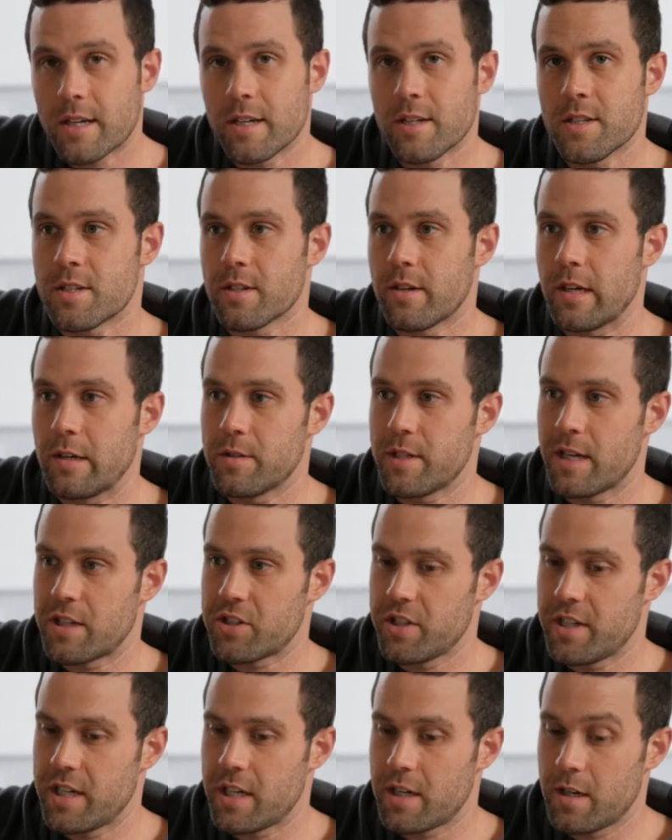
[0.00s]
and so I was
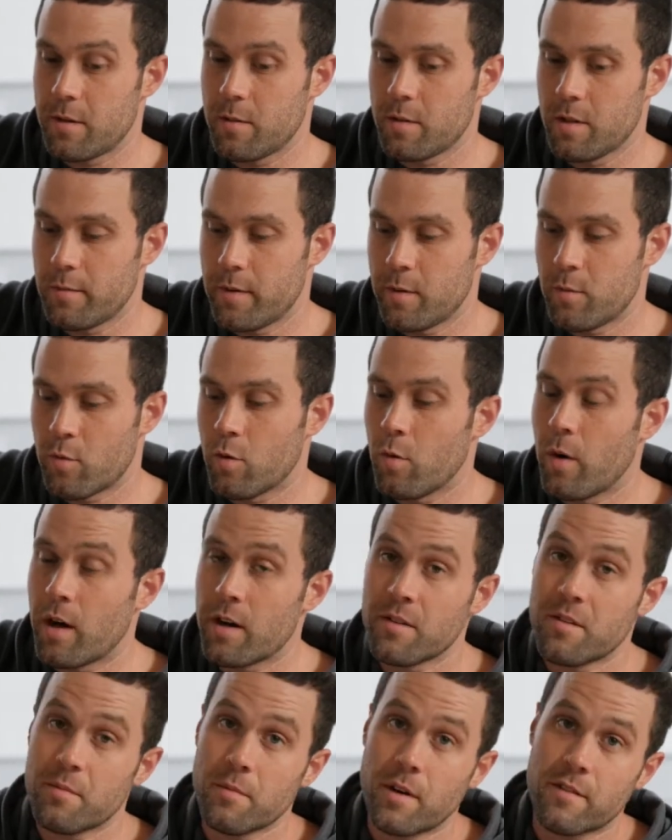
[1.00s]
actually carrying a little bit more
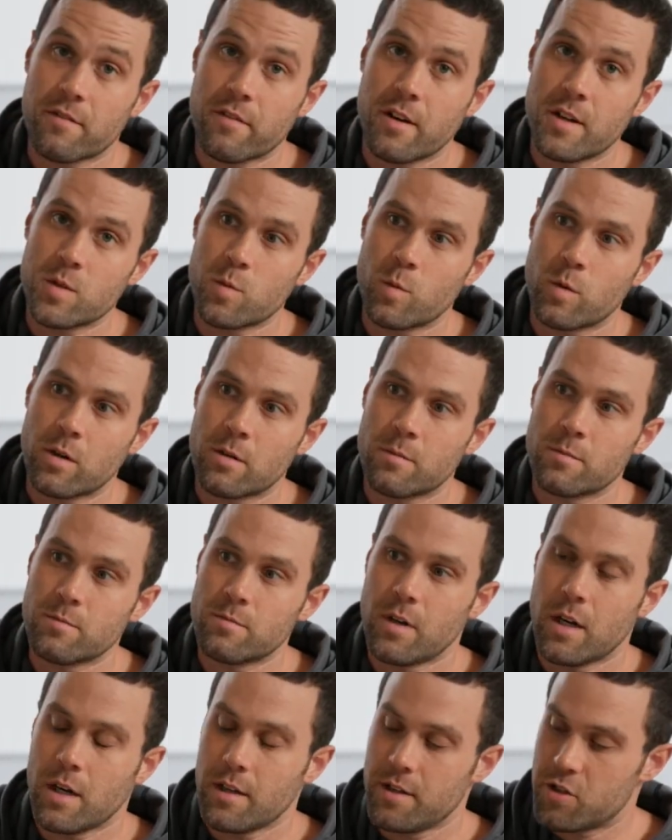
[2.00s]
water than my friends were
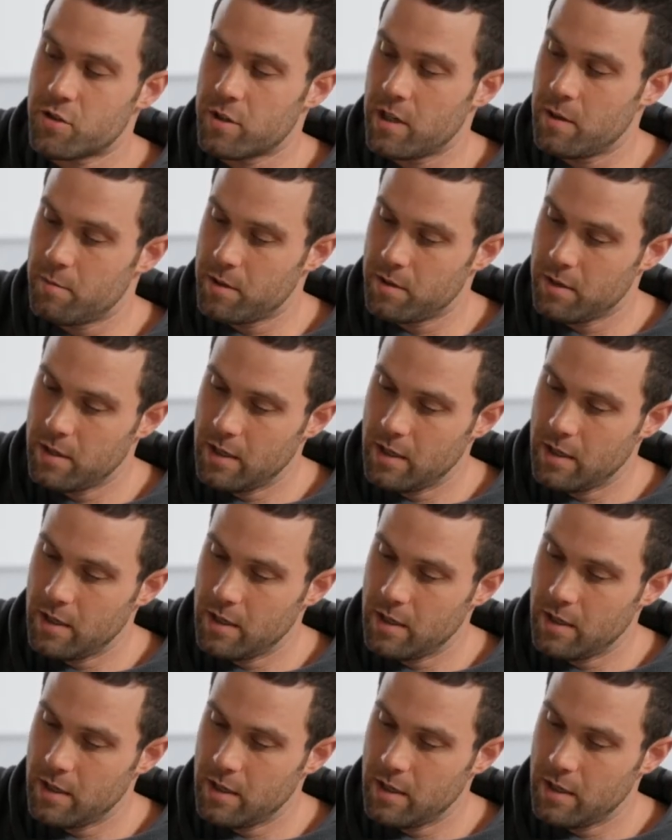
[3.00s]
on the trip,